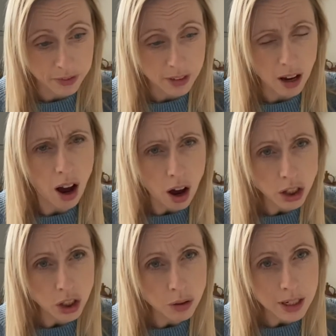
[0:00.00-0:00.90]

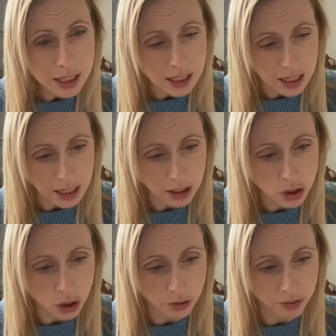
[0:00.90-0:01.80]
Are you listening,
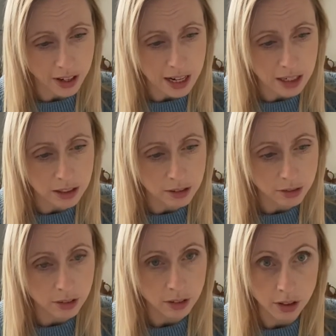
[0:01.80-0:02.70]
John Phelan?"
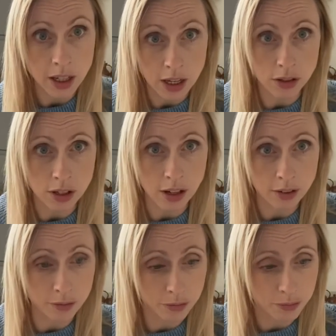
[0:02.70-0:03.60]
"Yes, sir."
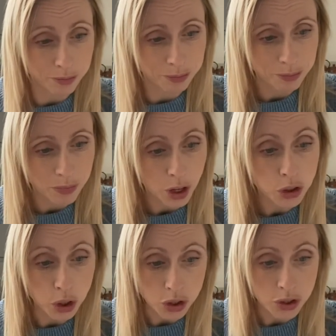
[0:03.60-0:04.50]

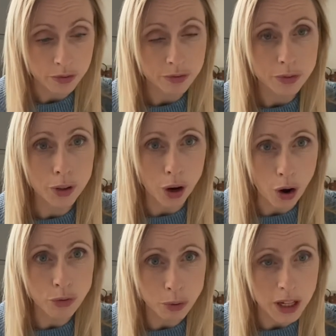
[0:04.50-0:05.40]
"Good.
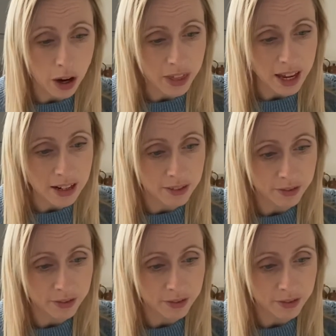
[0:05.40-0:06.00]
Off we go then."